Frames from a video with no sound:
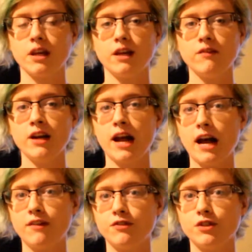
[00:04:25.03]
Even
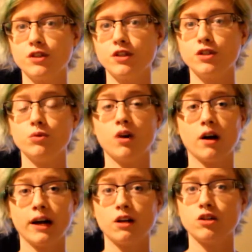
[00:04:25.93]
after you
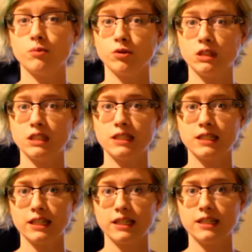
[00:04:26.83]
knock out the motion
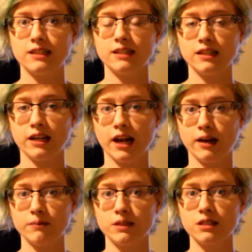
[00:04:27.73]
sickness in
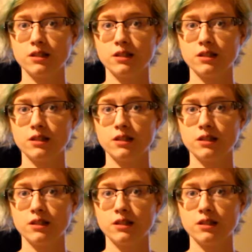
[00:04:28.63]
games,